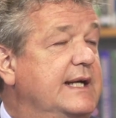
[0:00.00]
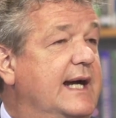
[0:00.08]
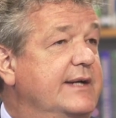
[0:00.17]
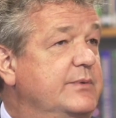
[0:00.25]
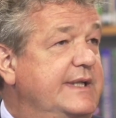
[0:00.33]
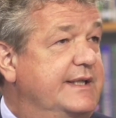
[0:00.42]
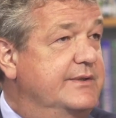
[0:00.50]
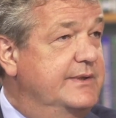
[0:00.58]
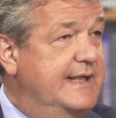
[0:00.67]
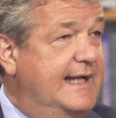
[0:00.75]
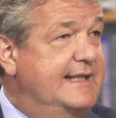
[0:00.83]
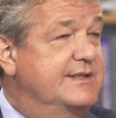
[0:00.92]
and
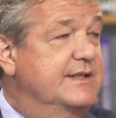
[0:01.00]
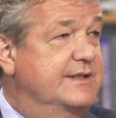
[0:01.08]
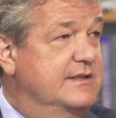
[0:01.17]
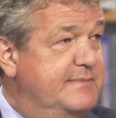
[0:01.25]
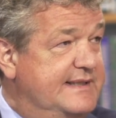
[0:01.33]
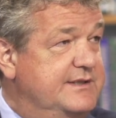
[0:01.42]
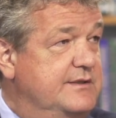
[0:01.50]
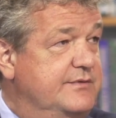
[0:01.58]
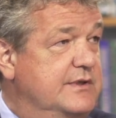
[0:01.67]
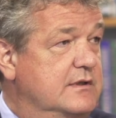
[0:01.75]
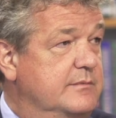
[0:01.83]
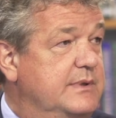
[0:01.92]
recreate a competitive
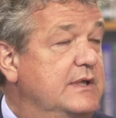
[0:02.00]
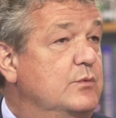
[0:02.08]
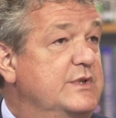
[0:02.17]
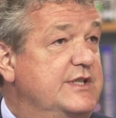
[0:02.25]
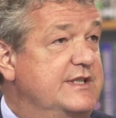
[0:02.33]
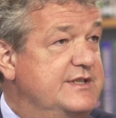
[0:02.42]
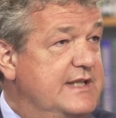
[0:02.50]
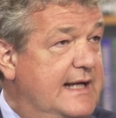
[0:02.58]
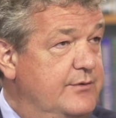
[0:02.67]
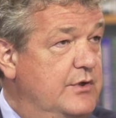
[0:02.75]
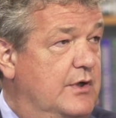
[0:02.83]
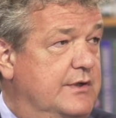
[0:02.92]
Europe, which it is
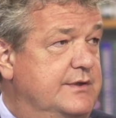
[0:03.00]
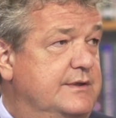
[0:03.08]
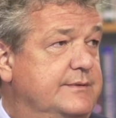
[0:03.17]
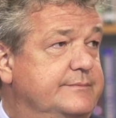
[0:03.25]
now not.